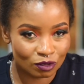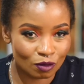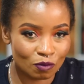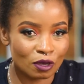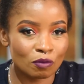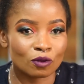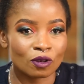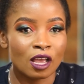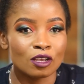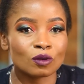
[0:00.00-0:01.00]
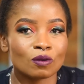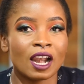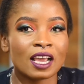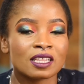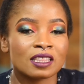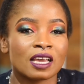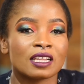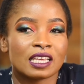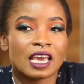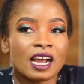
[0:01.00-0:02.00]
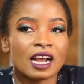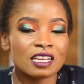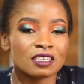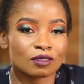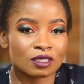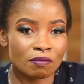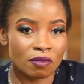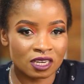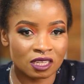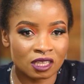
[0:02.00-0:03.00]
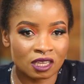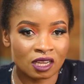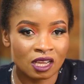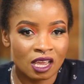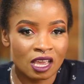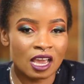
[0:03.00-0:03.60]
to be able. So, like, the anger is not a bad thing.